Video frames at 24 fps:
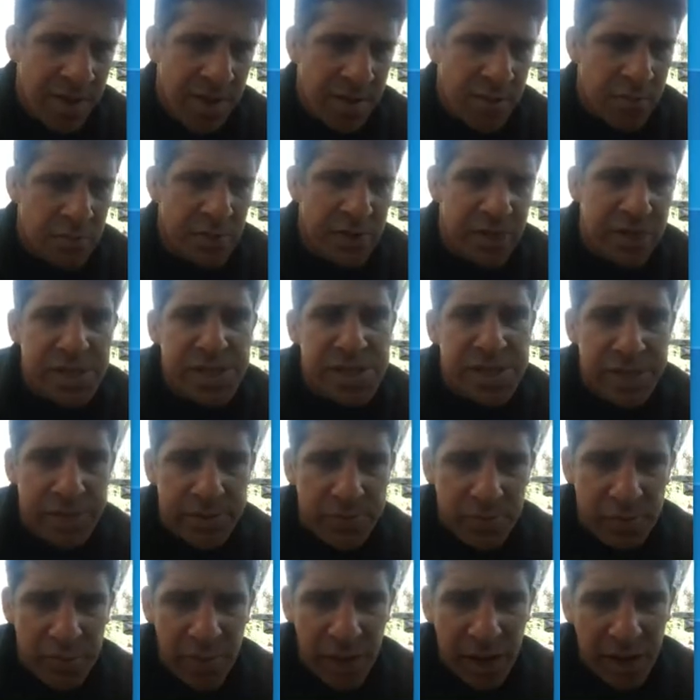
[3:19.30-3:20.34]
We
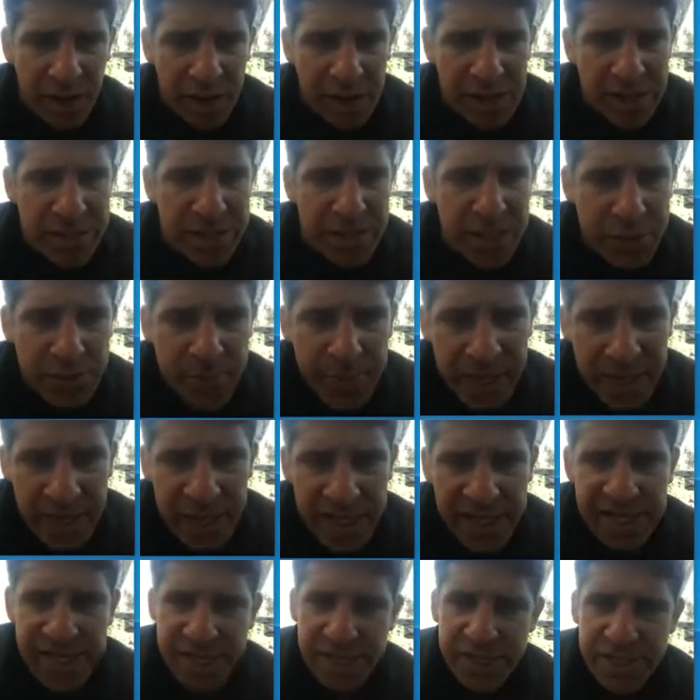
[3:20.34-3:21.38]
listen while a
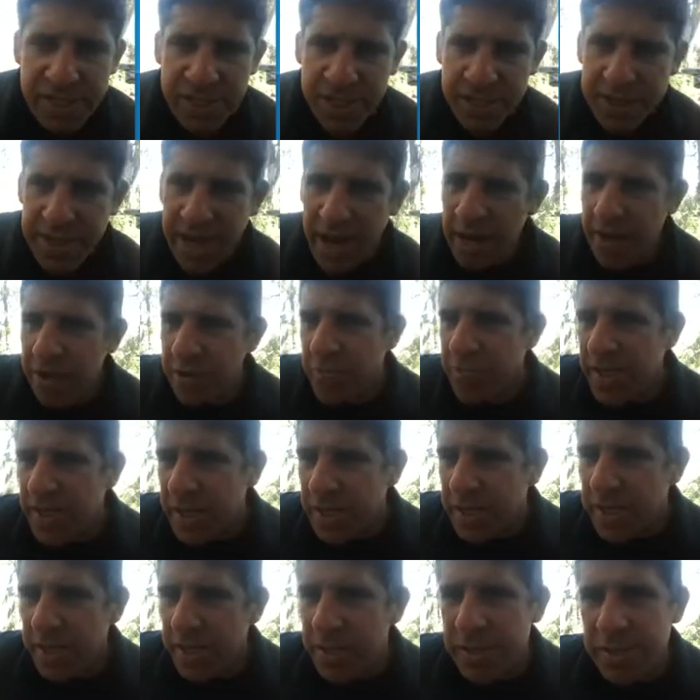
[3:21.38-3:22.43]
dustpan eats the scattered
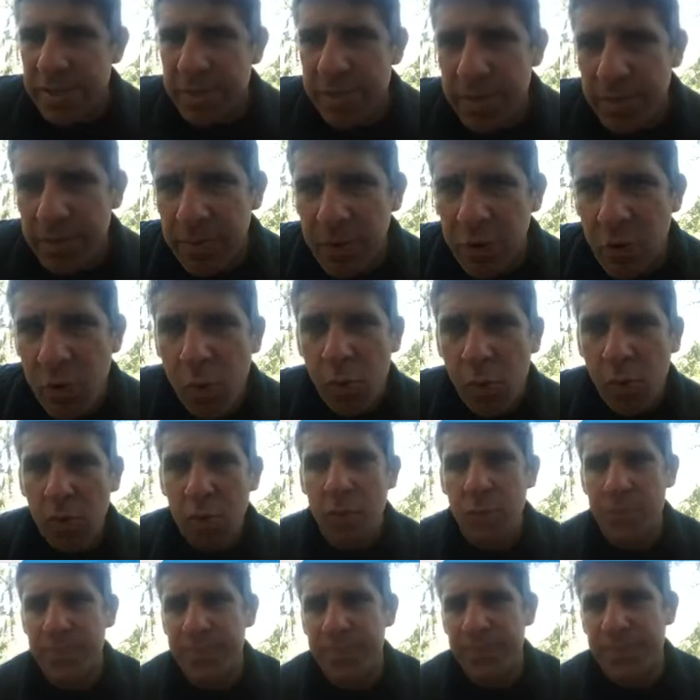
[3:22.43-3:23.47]
pieces of a
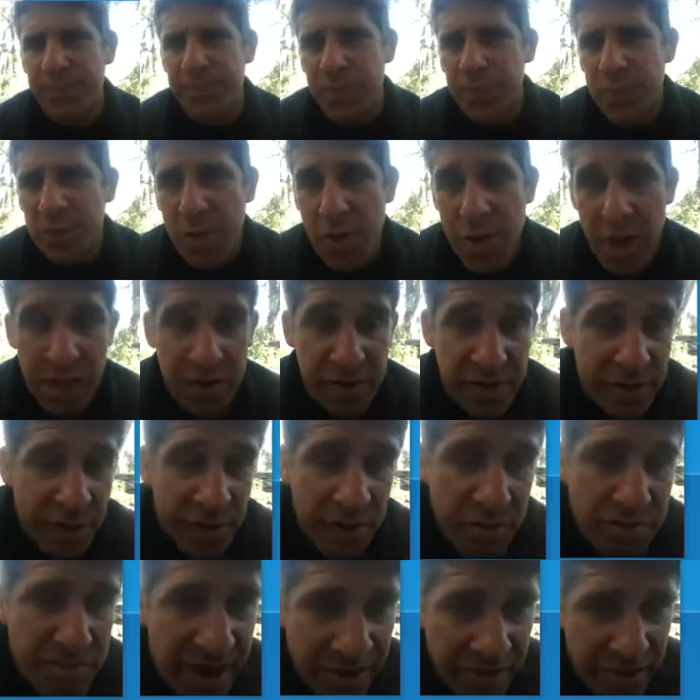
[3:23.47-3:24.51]
coral. So that's
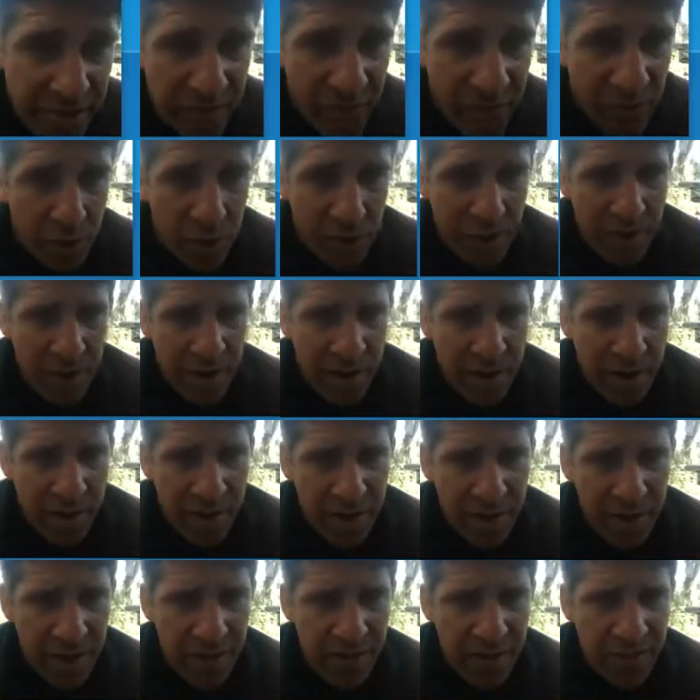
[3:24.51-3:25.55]
another metaphor
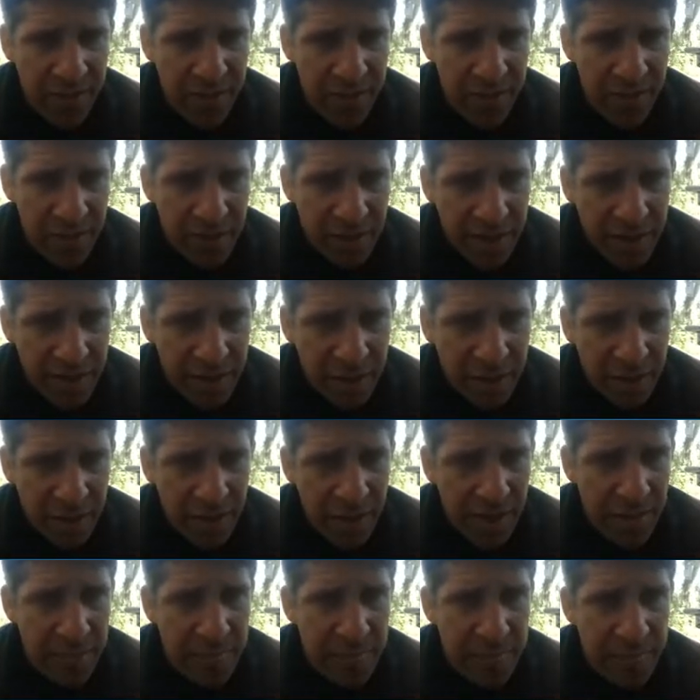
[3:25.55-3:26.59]
that's
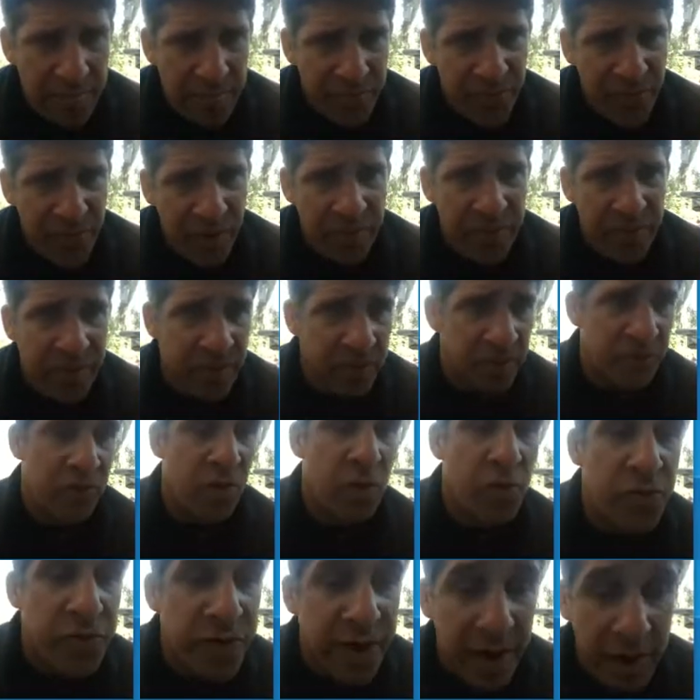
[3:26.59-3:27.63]
something
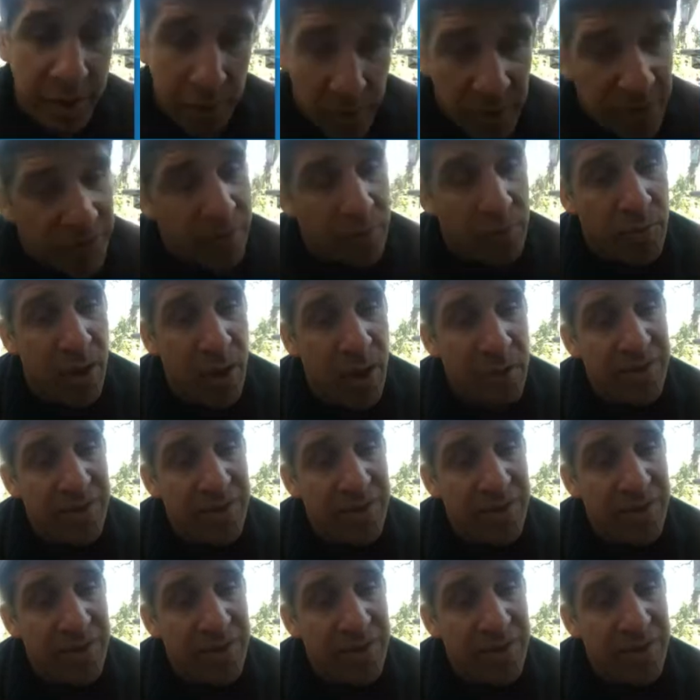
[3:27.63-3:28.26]
associated with it, right?